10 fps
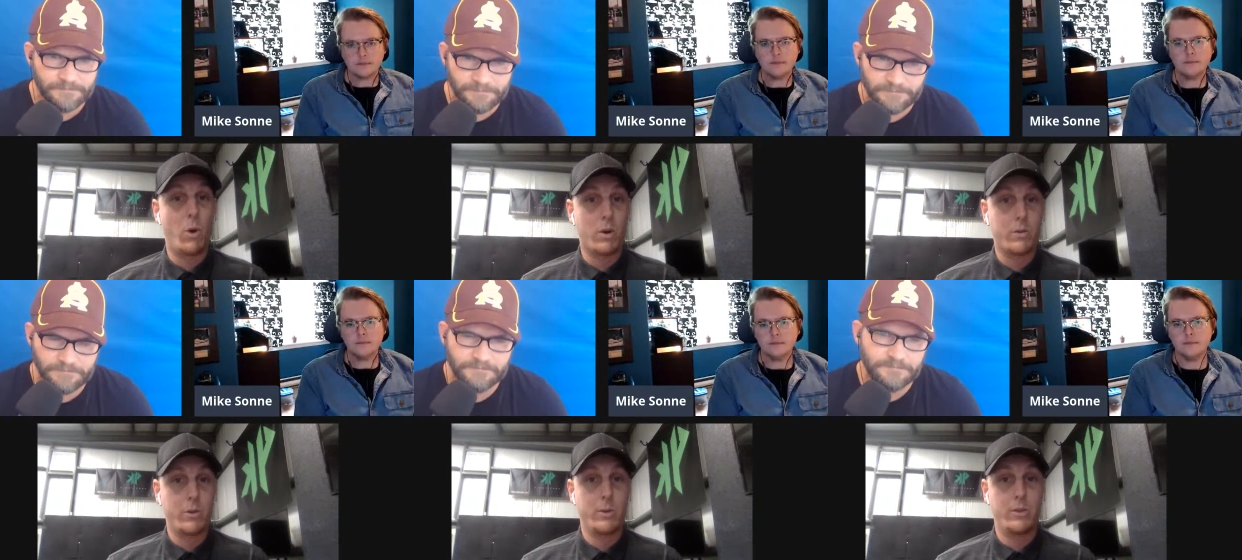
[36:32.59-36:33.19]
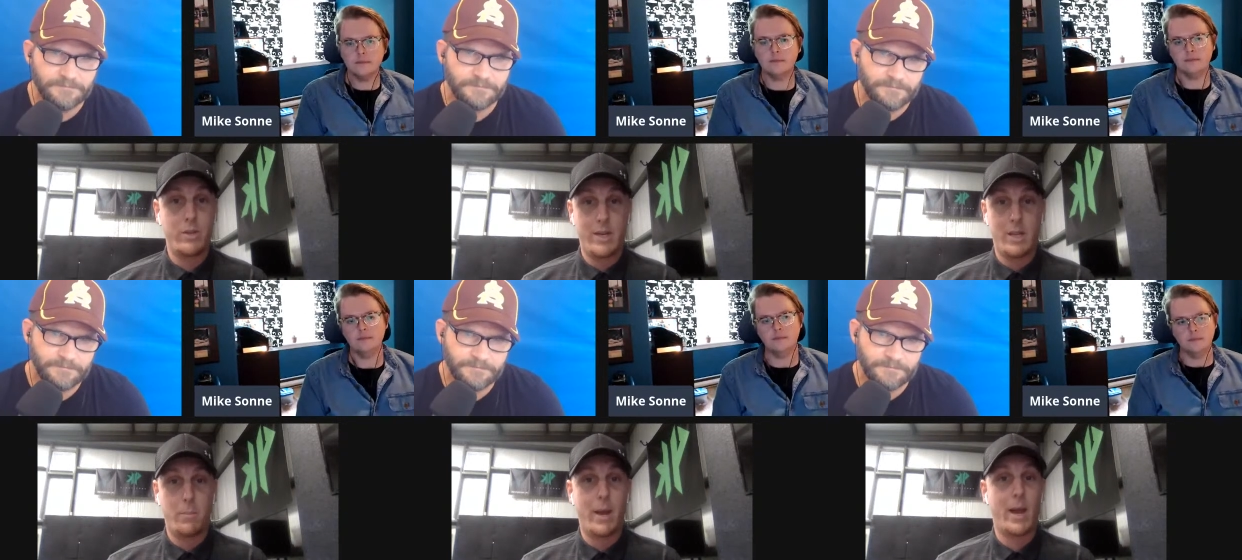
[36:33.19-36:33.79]
Speaker 1: walked through and seen in
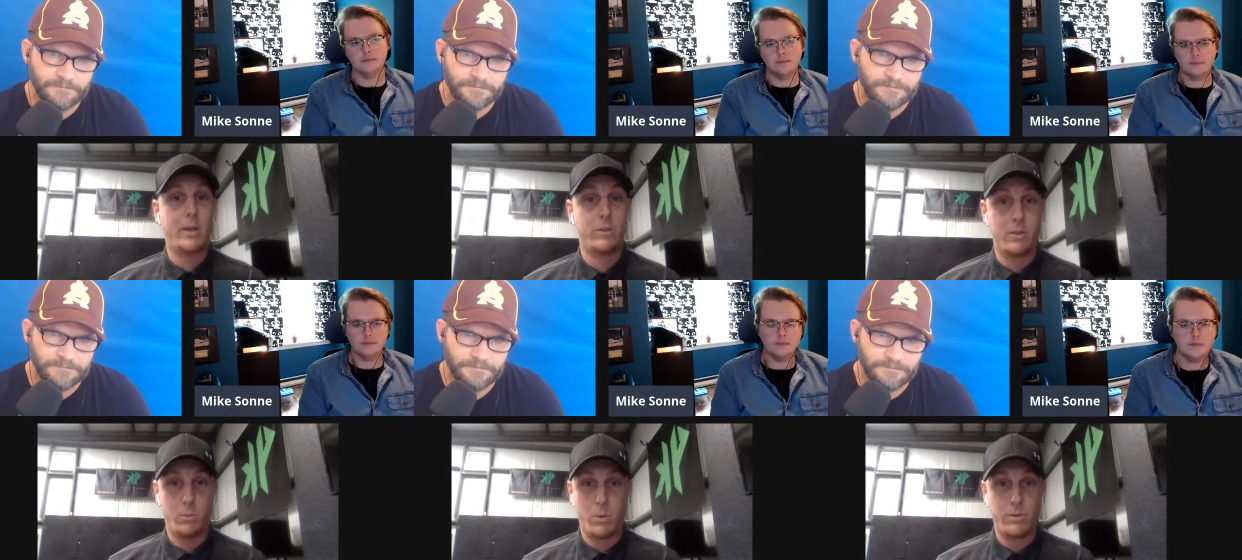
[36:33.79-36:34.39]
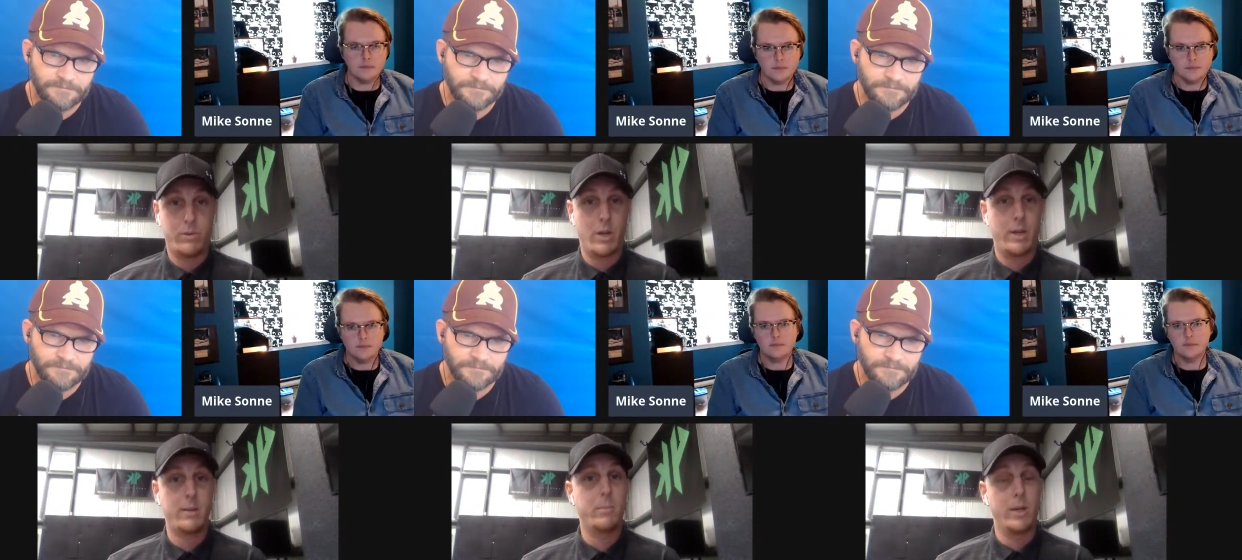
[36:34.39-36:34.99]
the past and what we've studied.